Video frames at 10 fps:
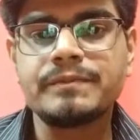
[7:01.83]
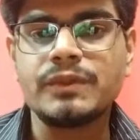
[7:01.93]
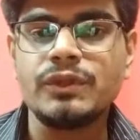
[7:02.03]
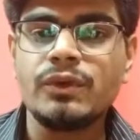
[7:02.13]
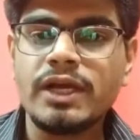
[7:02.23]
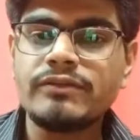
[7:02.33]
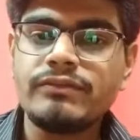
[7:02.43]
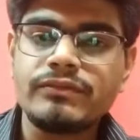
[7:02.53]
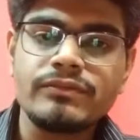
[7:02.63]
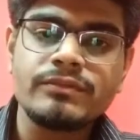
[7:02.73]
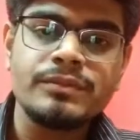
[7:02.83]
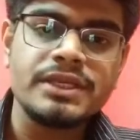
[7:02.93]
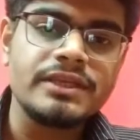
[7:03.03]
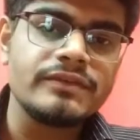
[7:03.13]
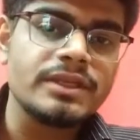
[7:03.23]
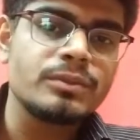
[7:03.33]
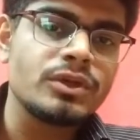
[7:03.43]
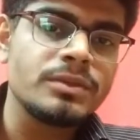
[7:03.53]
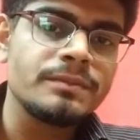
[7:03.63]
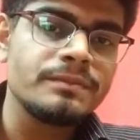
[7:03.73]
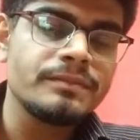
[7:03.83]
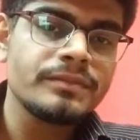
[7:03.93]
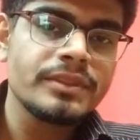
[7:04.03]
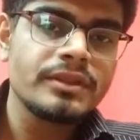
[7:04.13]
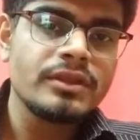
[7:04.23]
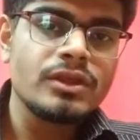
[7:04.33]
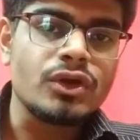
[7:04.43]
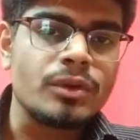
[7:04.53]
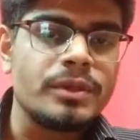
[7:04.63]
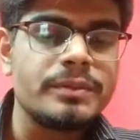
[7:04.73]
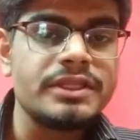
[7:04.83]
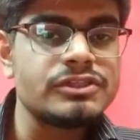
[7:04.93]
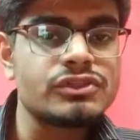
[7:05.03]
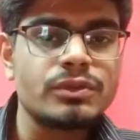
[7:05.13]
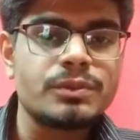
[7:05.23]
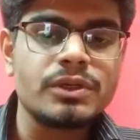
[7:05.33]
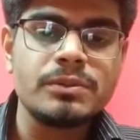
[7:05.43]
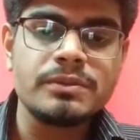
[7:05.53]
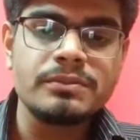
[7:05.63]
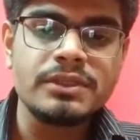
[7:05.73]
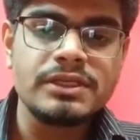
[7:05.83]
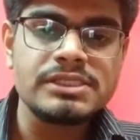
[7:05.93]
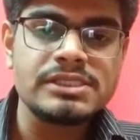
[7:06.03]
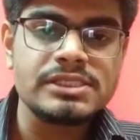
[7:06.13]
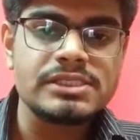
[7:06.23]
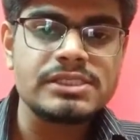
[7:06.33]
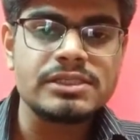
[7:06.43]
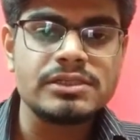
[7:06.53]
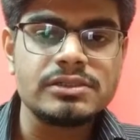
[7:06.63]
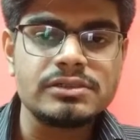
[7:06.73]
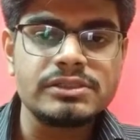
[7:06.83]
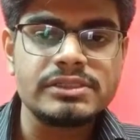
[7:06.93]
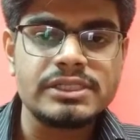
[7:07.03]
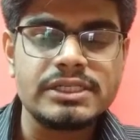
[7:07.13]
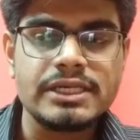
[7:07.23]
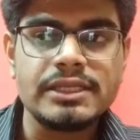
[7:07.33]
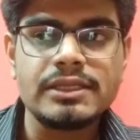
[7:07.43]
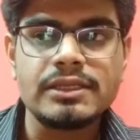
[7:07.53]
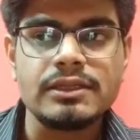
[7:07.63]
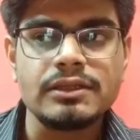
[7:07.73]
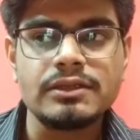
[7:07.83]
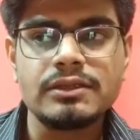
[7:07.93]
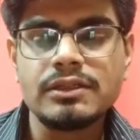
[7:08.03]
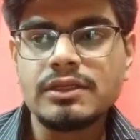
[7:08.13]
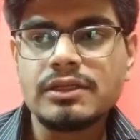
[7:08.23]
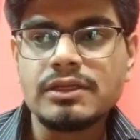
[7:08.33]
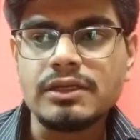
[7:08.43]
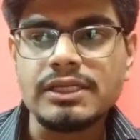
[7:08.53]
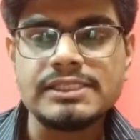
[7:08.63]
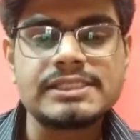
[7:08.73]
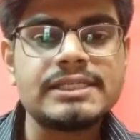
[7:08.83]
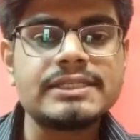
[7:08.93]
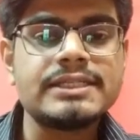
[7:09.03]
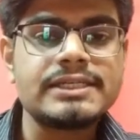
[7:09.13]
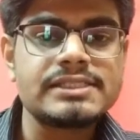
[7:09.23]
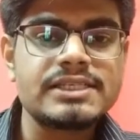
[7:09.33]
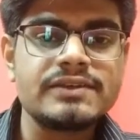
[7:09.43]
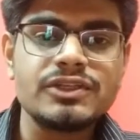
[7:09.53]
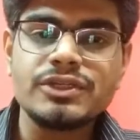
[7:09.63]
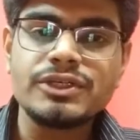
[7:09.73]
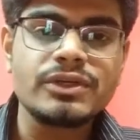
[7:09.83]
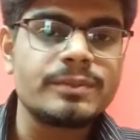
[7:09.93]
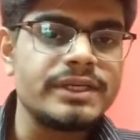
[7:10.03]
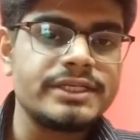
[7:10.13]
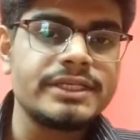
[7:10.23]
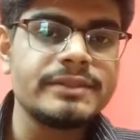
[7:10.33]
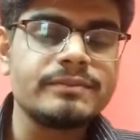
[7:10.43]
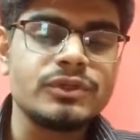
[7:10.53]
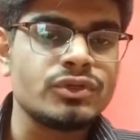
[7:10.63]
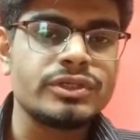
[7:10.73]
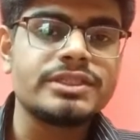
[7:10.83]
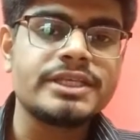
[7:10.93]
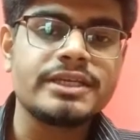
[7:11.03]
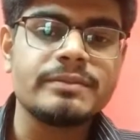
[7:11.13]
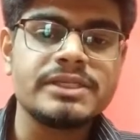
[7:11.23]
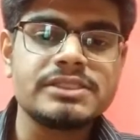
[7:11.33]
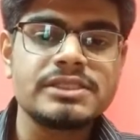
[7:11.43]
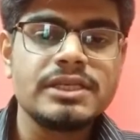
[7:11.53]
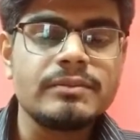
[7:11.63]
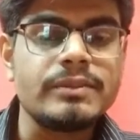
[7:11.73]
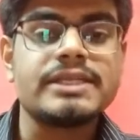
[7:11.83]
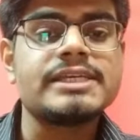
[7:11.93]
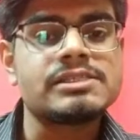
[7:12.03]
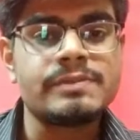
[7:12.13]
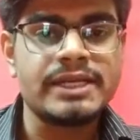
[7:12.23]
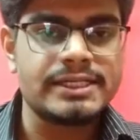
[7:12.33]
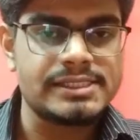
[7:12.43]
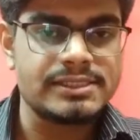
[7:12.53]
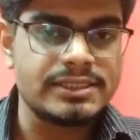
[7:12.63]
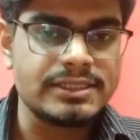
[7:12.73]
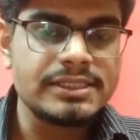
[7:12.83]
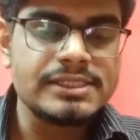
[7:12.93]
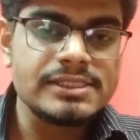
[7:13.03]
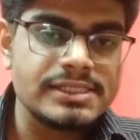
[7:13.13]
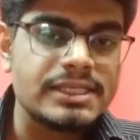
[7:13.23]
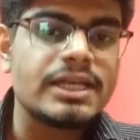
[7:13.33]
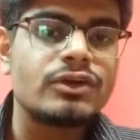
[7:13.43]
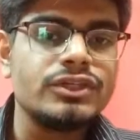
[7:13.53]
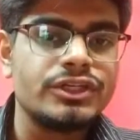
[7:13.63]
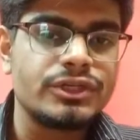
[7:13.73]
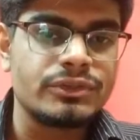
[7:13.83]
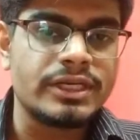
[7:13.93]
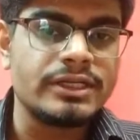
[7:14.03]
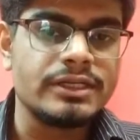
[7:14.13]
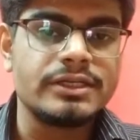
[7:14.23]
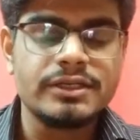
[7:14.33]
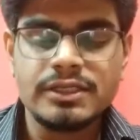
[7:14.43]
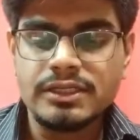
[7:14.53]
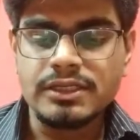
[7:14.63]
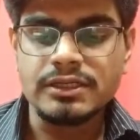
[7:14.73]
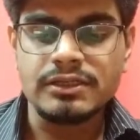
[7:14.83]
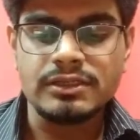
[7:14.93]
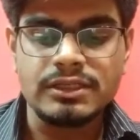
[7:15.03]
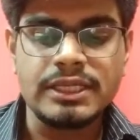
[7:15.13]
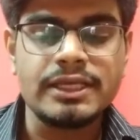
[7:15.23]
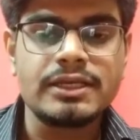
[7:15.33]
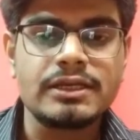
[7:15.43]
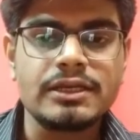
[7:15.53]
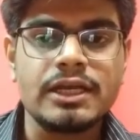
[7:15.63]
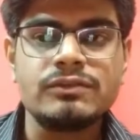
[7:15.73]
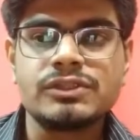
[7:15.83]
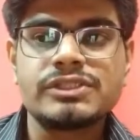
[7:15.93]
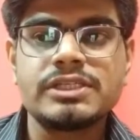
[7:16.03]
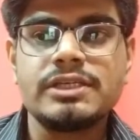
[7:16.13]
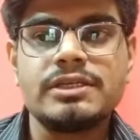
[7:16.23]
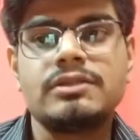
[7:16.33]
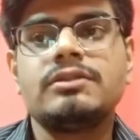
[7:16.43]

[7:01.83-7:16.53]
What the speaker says: you have been given a problem, or maybe there is no problem, there is just a certain incident that is given. You need to complete it. Don't think much, but yes, practice it. See how you need to write it. Like I would say